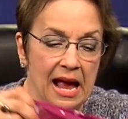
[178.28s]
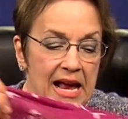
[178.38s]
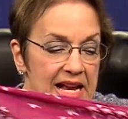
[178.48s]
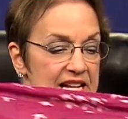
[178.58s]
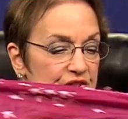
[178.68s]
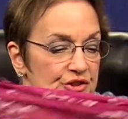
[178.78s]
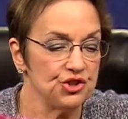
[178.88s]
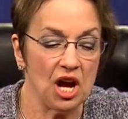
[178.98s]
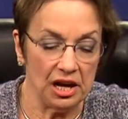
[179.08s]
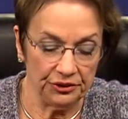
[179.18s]
is
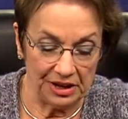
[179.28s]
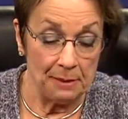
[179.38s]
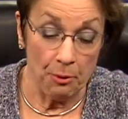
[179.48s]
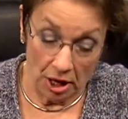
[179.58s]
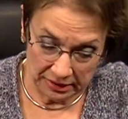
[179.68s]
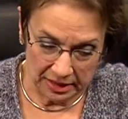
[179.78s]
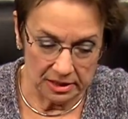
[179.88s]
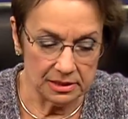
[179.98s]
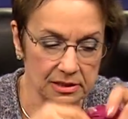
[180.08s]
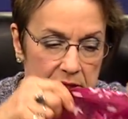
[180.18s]
just, I bought
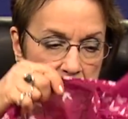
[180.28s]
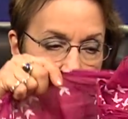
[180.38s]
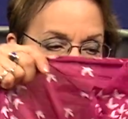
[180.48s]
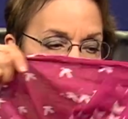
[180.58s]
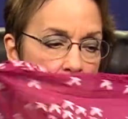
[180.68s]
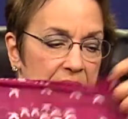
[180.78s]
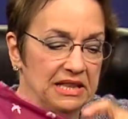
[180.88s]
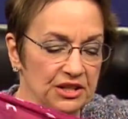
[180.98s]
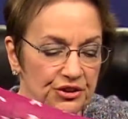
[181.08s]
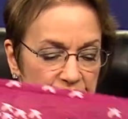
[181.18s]
this, but
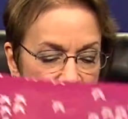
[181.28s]
this is